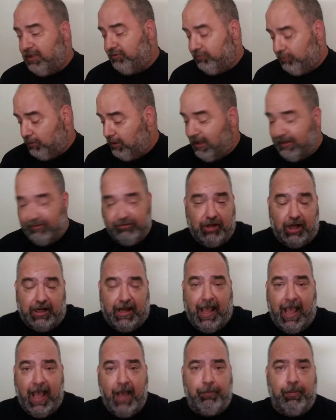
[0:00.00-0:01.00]
it's going to
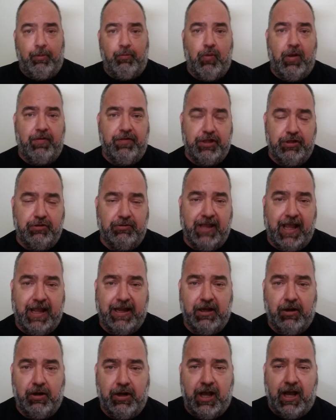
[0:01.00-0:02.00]
happen whether you like it or
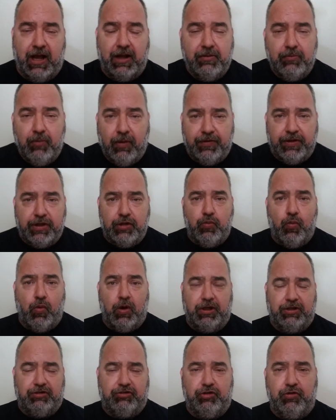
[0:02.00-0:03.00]
not, whether you want it
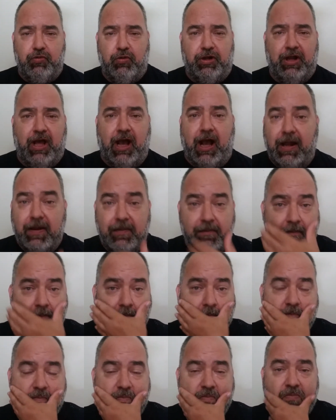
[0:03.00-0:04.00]
to or not.
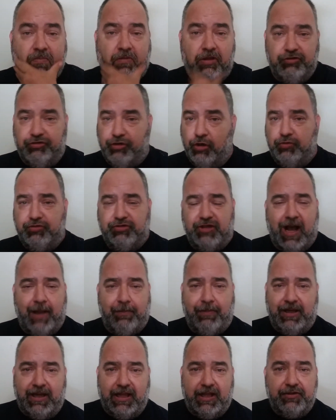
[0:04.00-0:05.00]
There's no stopping
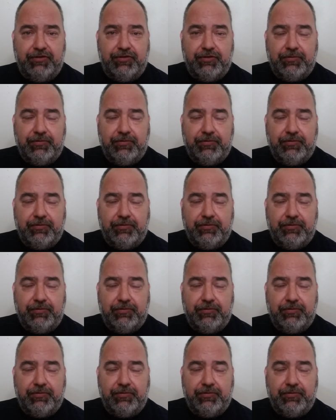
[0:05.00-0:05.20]
this.